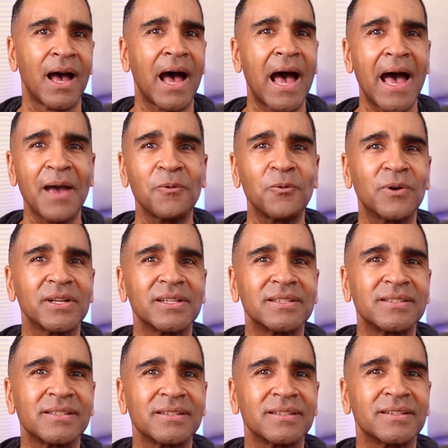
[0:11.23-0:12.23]
I wanted
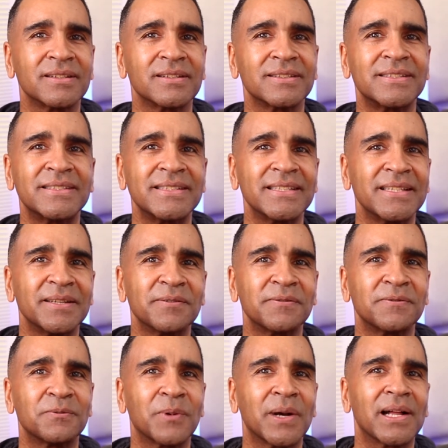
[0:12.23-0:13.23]
to see if,
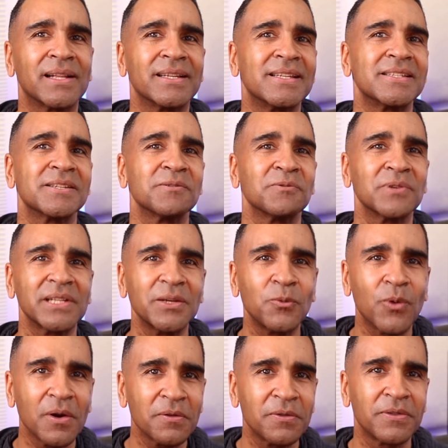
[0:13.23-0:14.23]
well, is it really
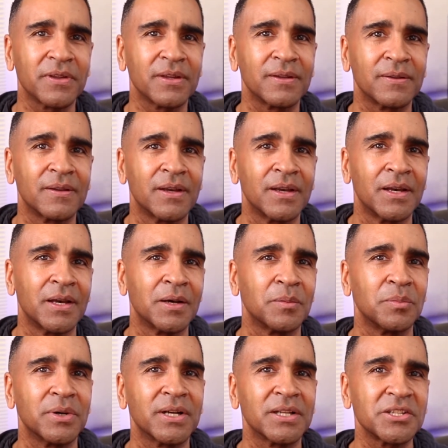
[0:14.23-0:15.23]
worth it?
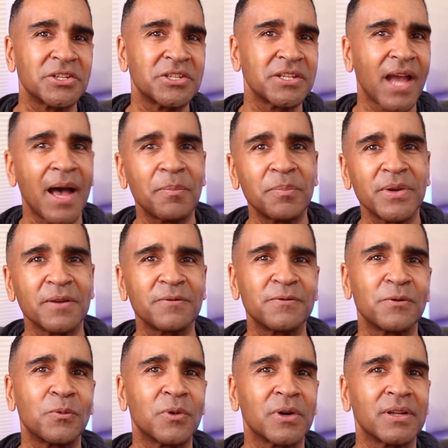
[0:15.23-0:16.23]
But shopping
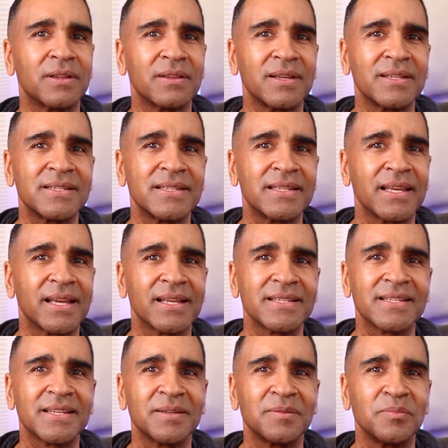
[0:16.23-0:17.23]
for one of these
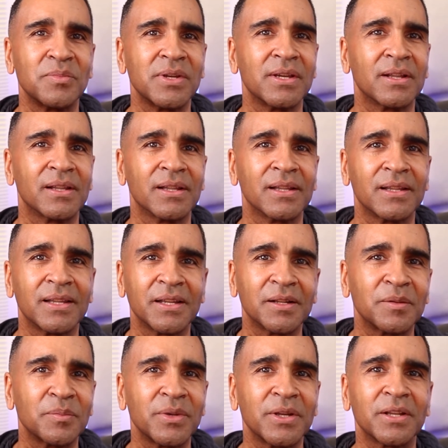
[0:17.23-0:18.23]
things can be a
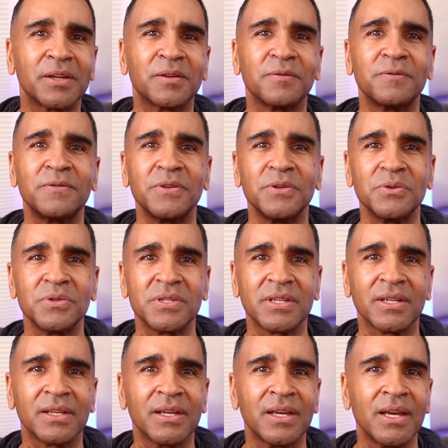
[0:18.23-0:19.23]
little bit
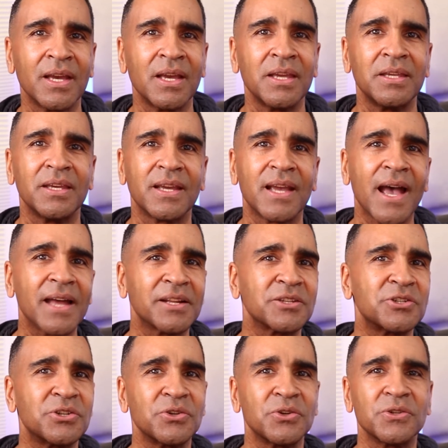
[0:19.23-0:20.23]
confusing. You gotta
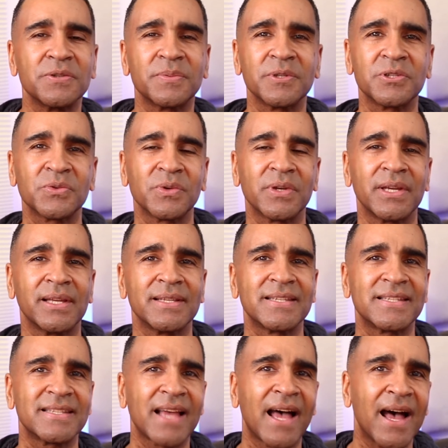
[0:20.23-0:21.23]
choose between
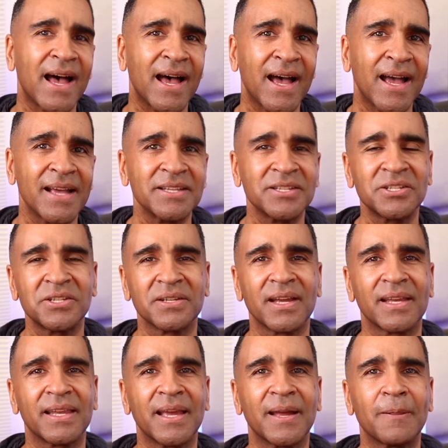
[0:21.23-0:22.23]
size, should
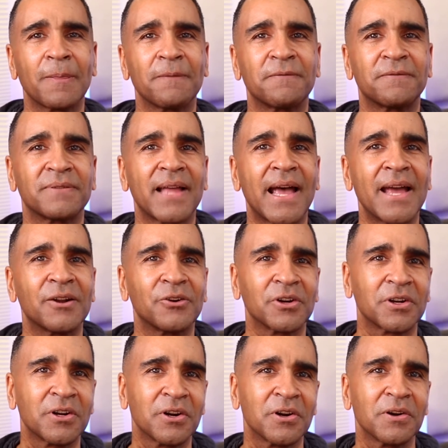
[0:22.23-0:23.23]
I get flat or
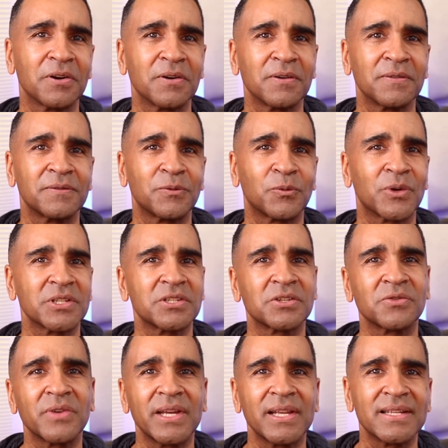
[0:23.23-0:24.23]
curved, what
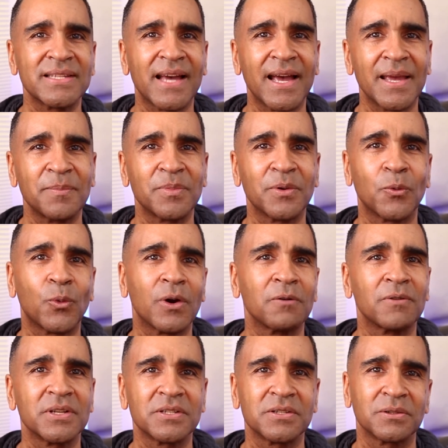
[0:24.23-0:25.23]
screen type, and what
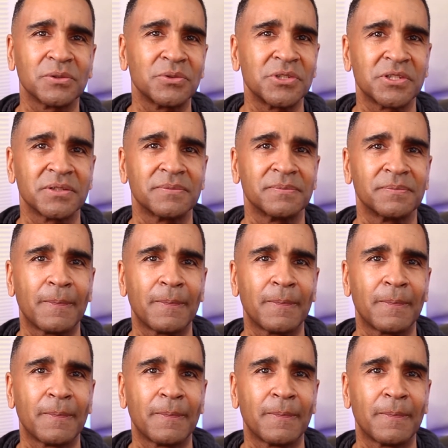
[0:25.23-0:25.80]
resolution.